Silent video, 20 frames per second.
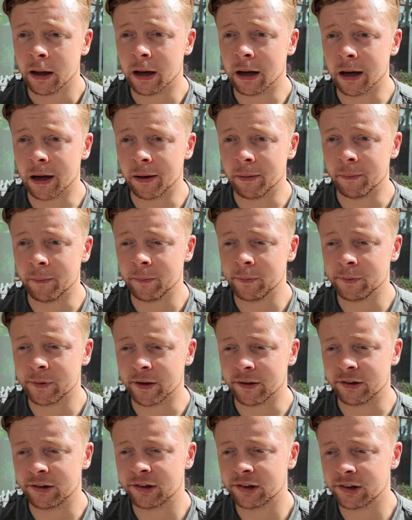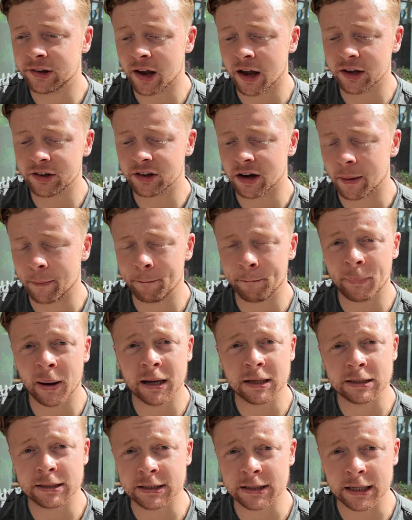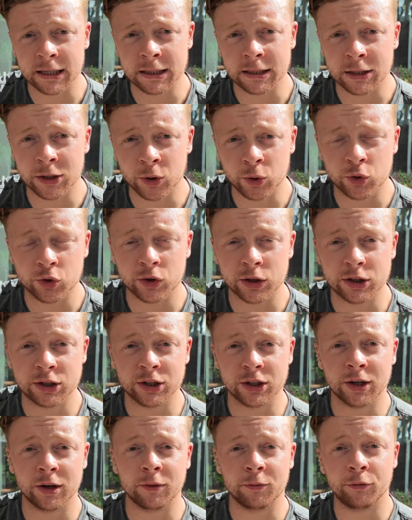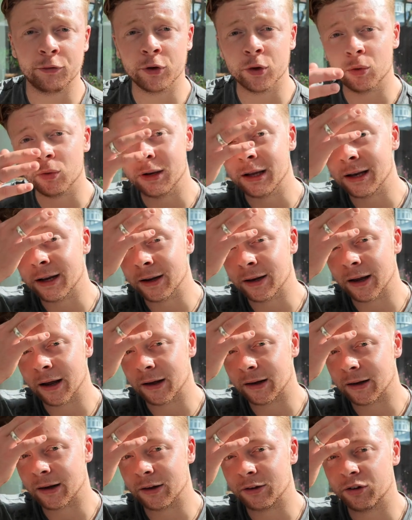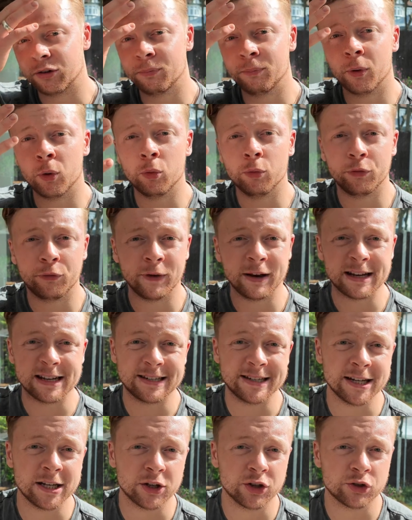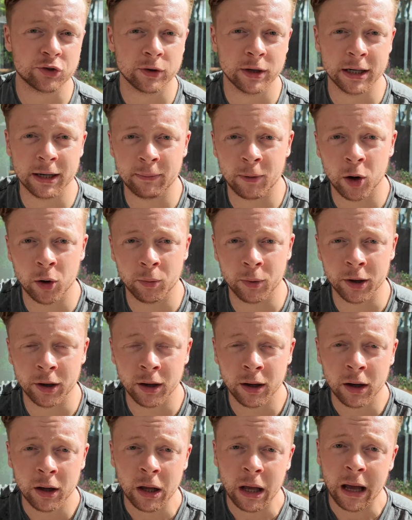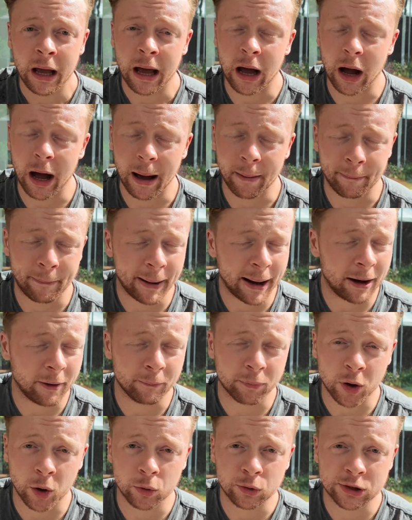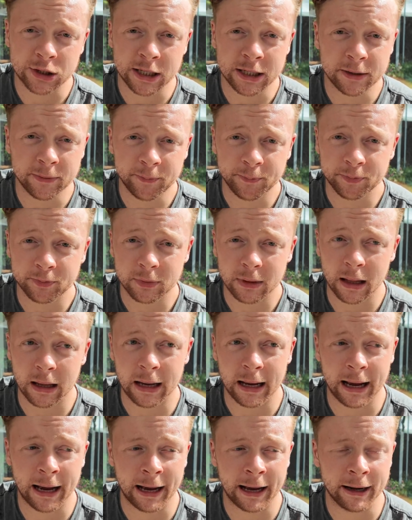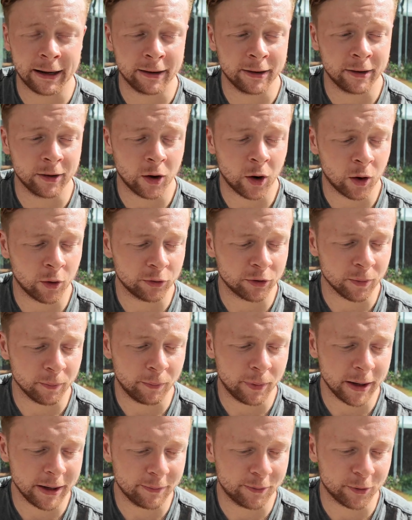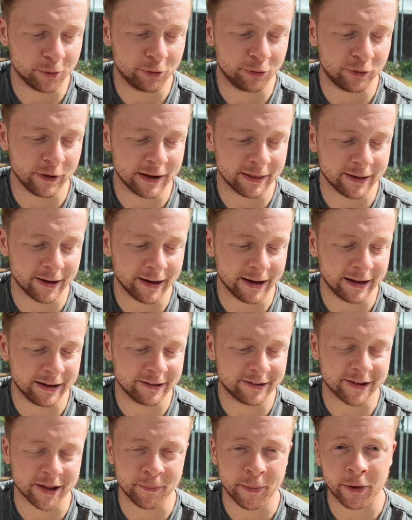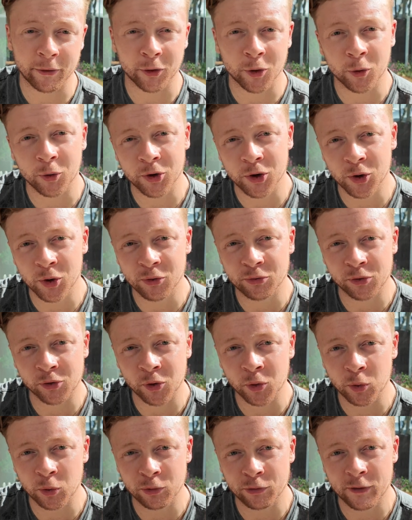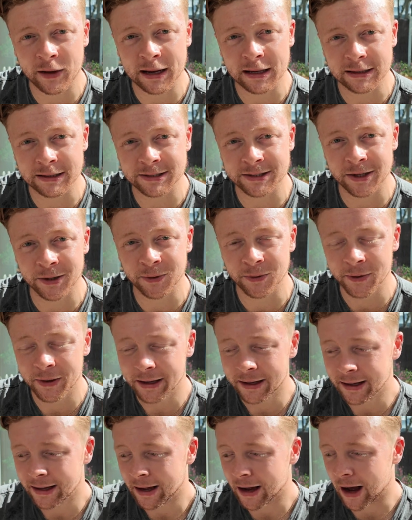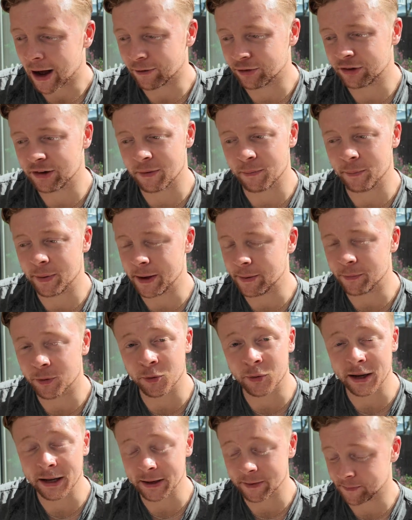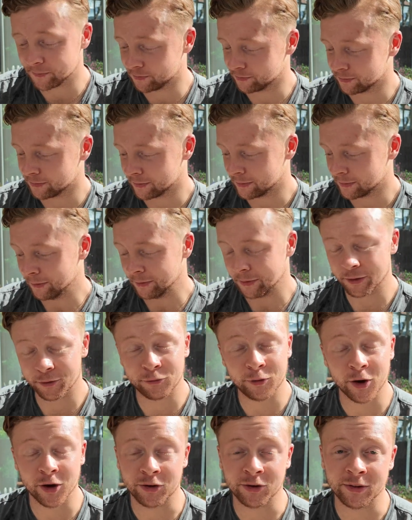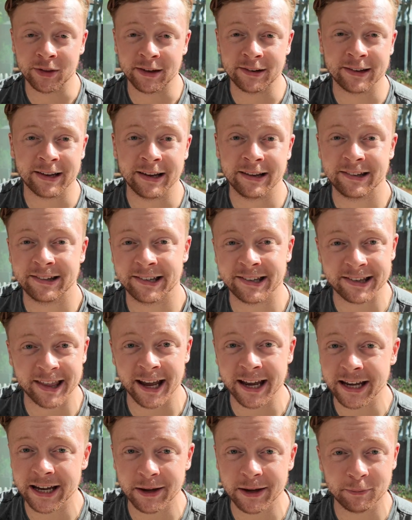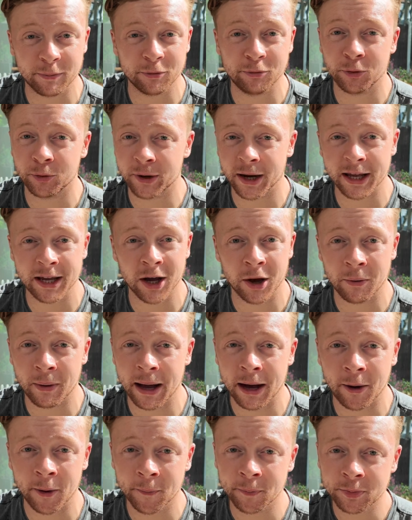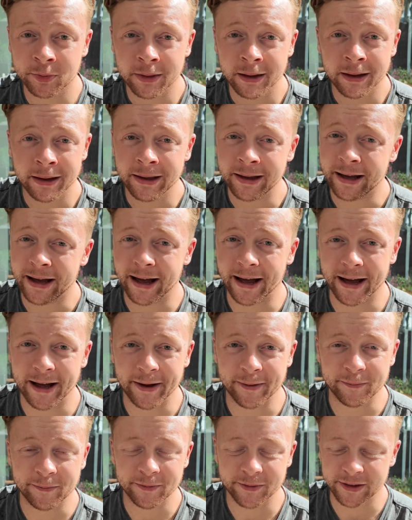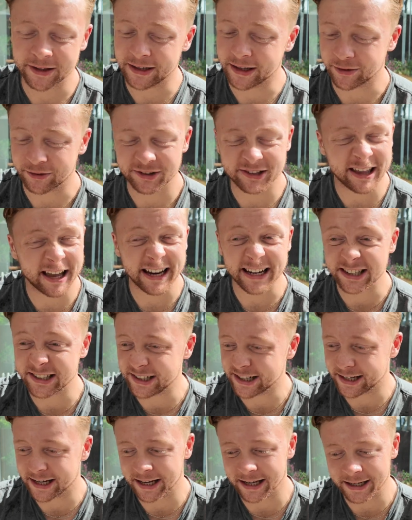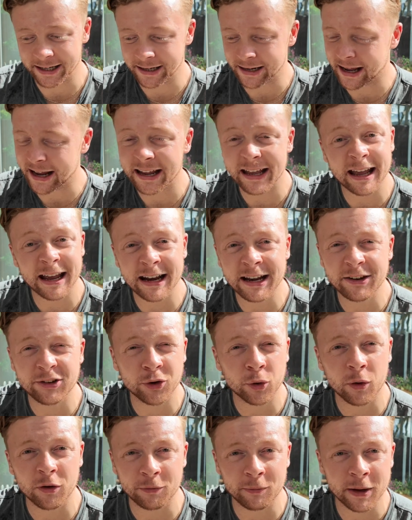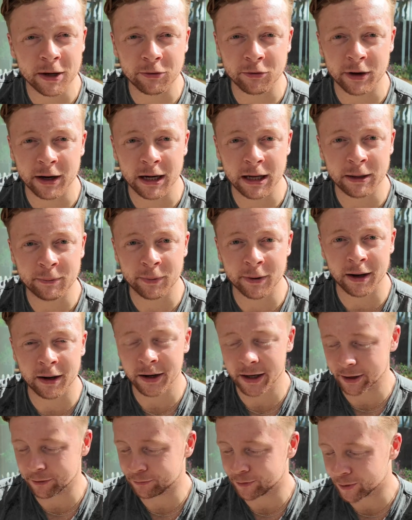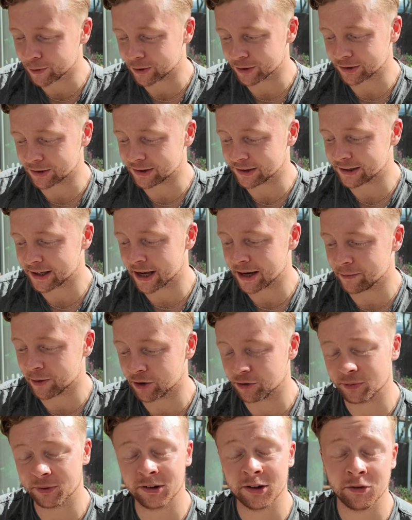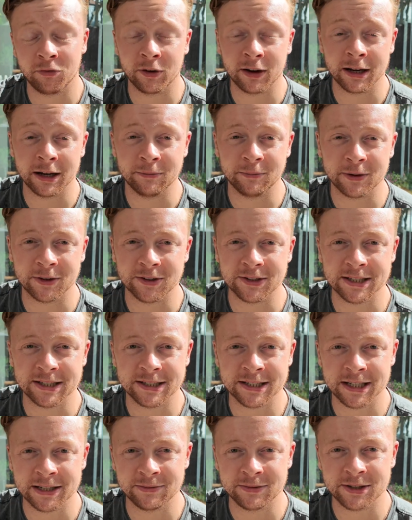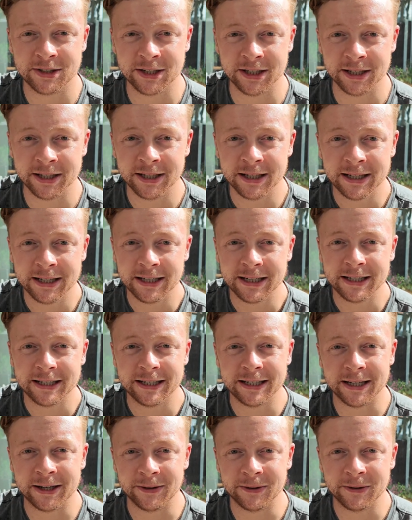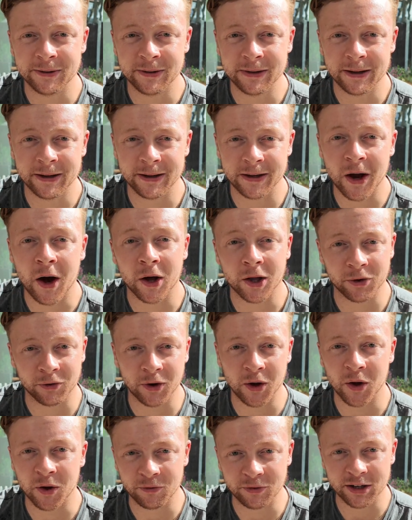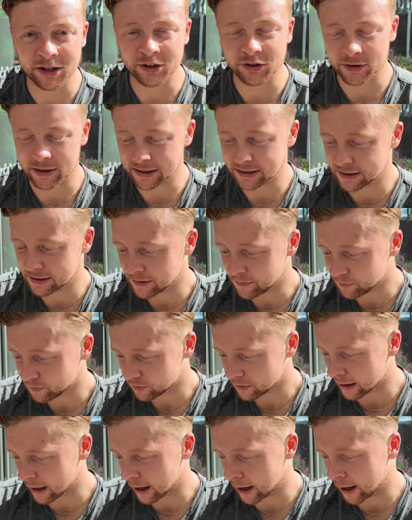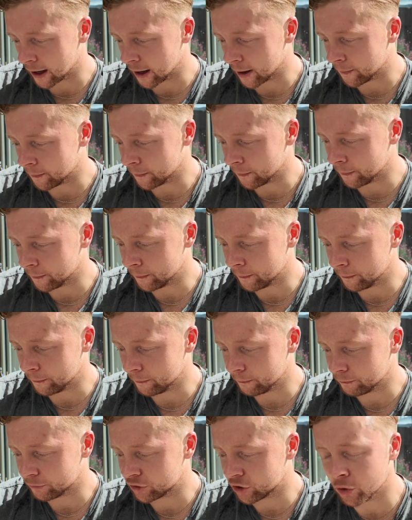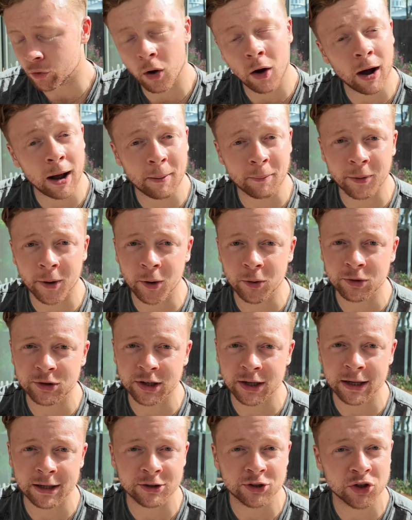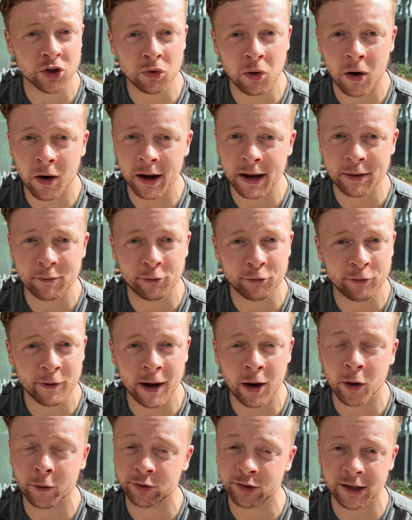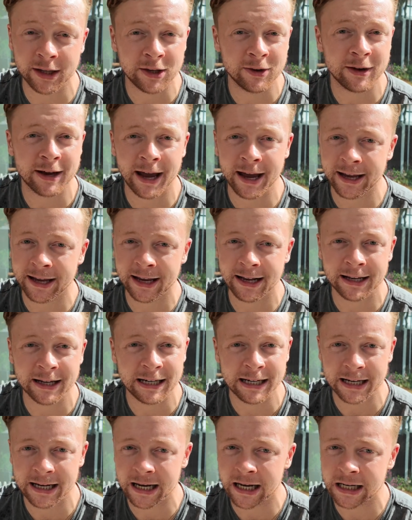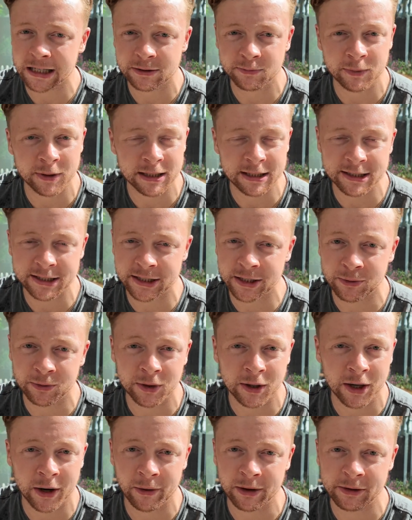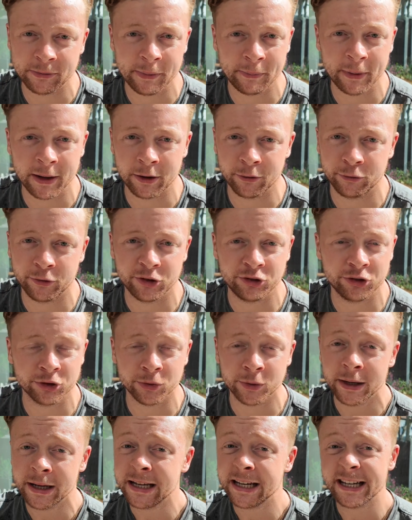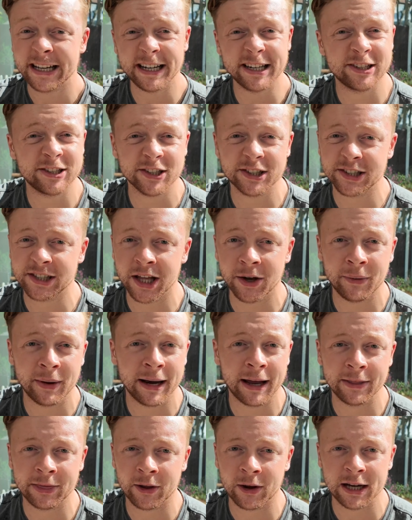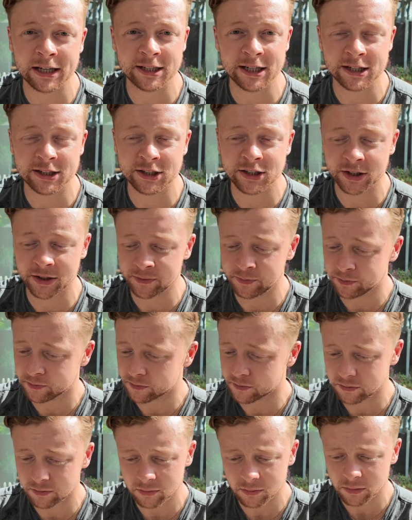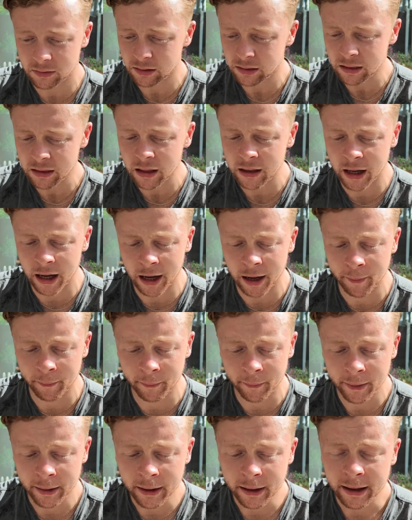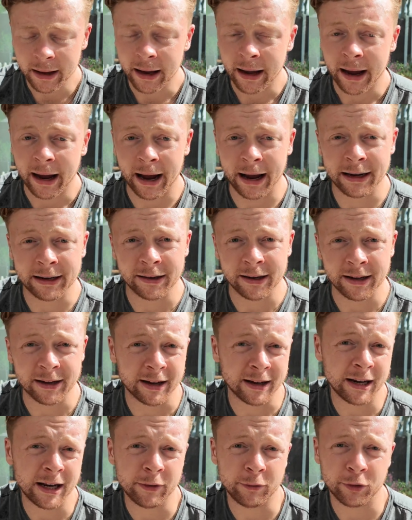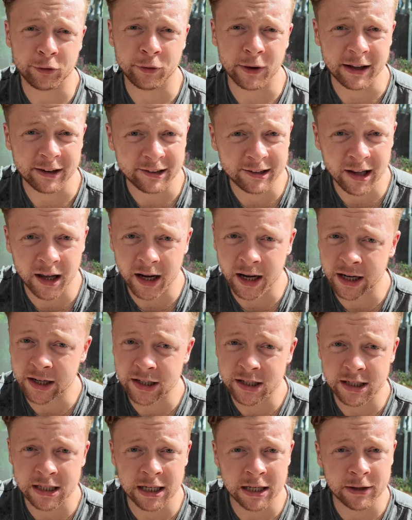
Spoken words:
there's such a buzz in the nutrition and fueling and sport fitness industry at the moment about protein. And often people think that it's the miracle cure for all things. So I've seen people eat, the first on this list, steak before they go out. You know, steak, chicken, any sort of meat really, but I'm going to focus on steak most specifically because it seems to, you know, garner a lot of interest. Too high in protein, too high in fat. Obviously you can get leaner cuts, but it's still not going to be beneficial. It's just slowing that digestion, and it can leave us feeling sluggish,